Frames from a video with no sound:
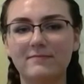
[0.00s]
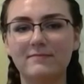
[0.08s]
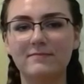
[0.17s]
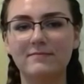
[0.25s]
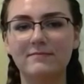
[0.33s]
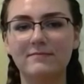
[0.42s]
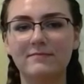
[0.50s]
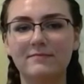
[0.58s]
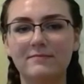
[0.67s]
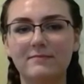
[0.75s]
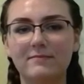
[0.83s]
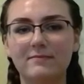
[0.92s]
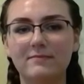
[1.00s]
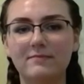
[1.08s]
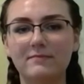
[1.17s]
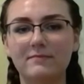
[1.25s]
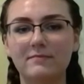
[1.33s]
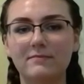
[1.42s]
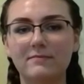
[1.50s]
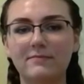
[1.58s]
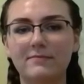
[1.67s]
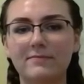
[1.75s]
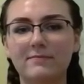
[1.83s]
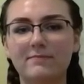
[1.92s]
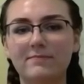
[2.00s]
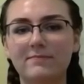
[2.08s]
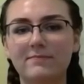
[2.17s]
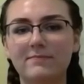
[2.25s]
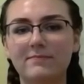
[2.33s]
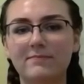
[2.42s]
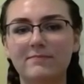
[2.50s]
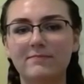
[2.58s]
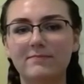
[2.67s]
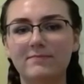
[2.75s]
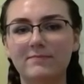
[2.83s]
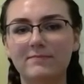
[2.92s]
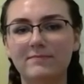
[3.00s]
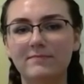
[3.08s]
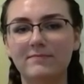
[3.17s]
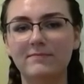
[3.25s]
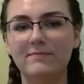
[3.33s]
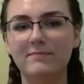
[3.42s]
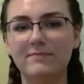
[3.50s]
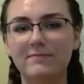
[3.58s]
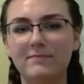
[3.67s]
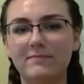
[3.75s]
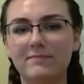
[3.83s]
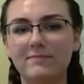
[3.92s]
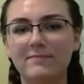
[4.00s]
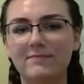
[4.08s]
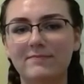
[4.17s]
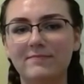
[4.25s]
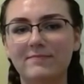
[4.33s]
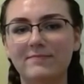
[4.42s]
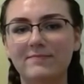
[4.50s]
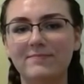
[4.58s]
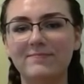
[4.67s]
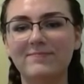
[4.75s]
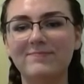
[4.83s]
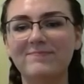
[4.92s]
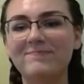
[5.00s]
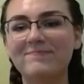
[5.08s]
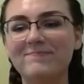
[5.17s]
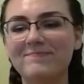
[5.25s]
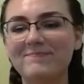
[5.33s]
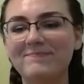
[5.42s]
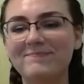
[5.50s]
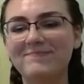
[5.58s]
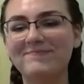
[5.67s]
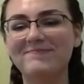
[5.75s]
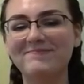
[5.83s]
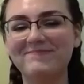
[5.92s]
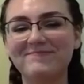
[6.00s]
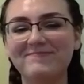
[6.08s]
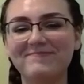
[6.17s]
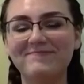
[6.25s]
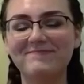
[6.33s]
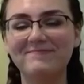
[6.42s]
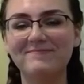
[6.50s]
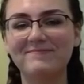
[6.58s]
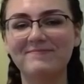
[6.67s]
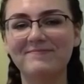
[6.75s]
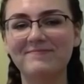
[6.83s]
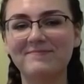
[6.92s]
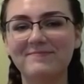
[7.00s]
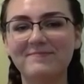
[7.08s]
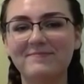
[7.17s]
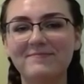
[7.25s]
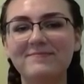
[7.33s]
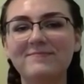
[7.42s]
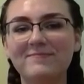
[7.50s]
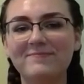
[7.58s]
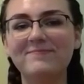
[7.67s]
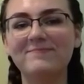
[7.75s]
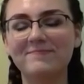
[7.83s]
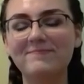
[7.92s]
(not speaking)